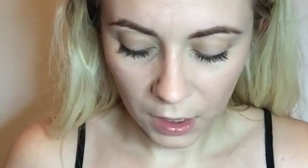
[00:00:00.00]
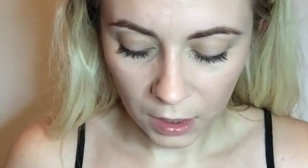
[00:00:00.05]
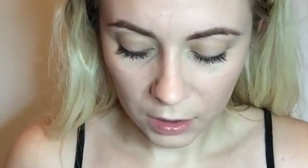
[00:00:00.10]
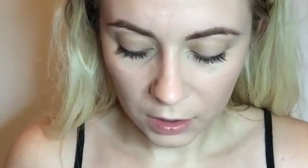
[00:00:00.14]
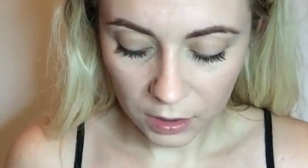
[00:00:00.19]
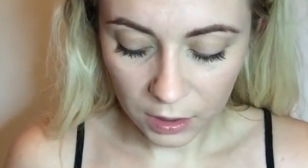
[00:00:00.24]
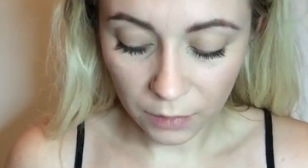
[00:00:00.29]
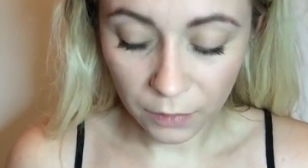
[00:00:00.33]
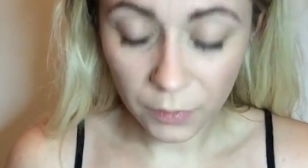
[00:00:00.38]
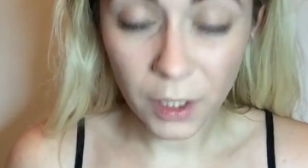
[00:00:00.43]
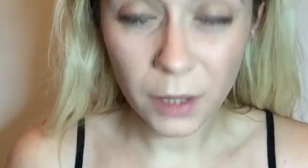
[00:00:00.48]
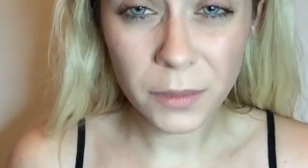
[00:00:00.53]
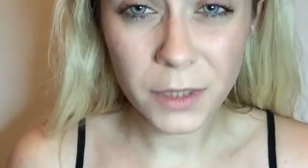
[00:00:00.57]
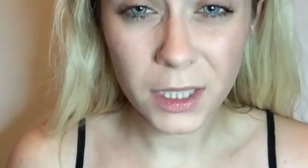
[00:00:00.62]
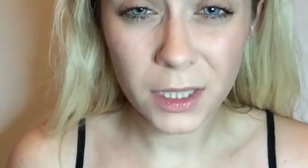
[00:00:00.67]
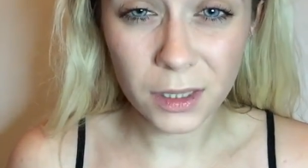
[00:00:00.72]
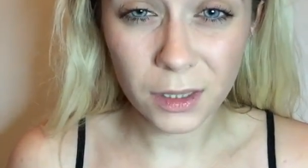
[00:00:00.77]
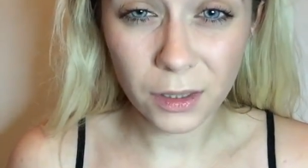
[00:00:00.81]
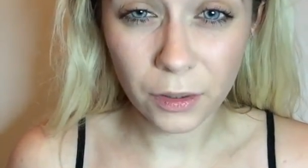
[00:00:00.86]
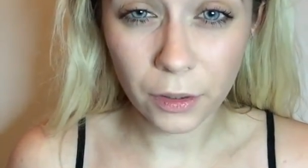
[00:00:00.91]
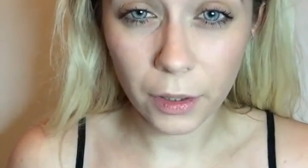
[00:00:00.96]
Sometimes
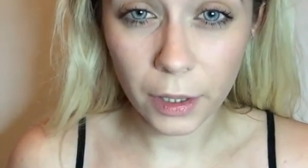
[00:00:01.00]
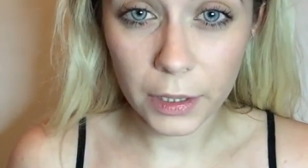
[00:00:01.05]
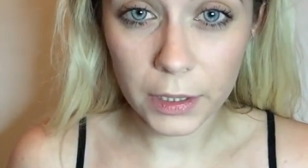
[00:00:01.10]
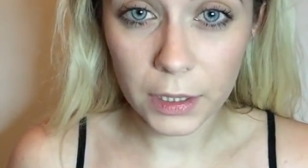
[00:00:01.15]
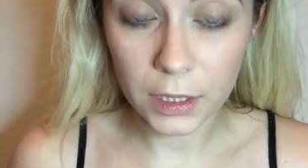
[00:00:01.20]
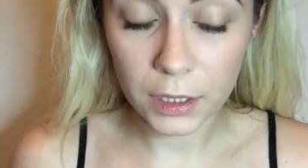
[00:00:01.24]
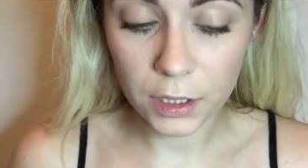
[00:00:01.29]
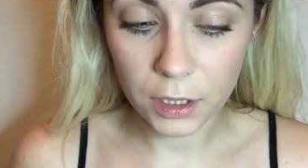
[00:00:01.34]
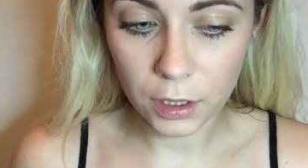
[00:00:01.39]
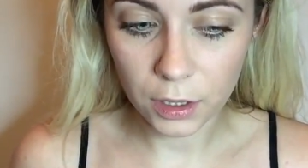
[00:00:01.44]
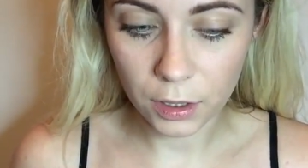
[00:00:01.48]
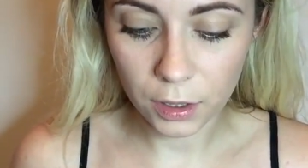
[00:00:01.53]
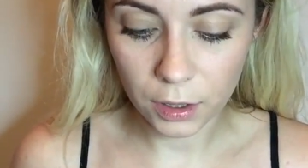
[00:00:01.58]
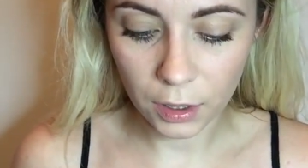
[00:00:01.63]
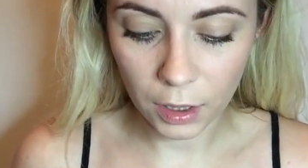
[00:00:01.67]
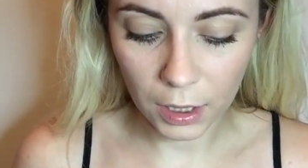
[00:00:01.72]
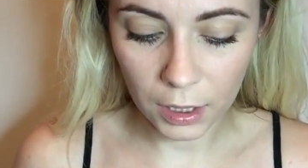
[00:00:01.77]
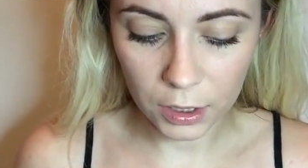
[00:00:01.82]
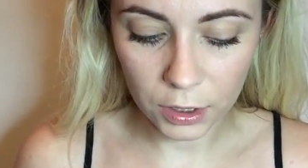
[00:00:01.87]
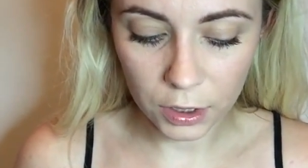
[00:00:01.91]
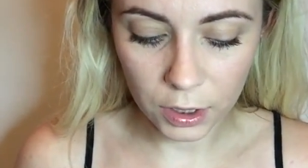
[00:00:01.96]
it's a good idea to
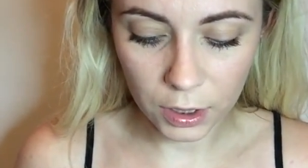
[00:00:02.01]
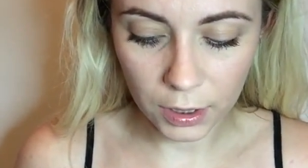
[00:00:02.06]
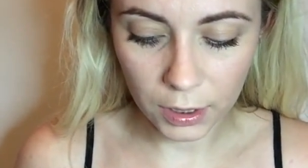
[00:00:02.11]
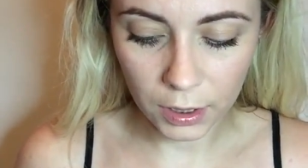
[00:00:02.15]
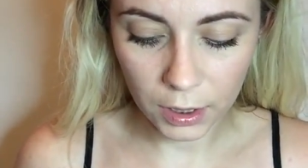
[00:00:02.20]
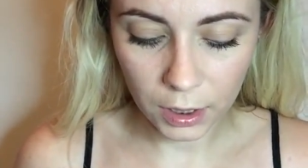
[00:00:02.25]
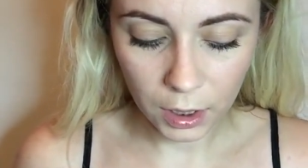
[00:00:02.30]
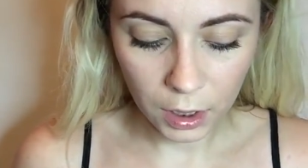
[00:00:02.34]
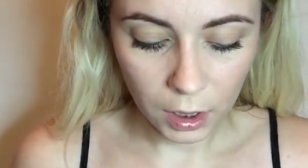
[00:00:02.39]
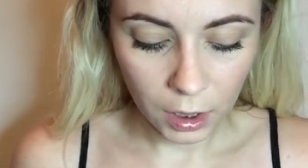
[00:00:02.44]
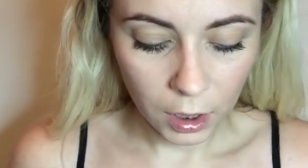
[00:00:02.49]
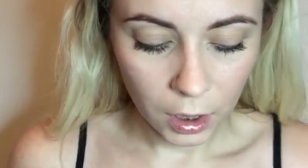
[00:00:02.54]
actually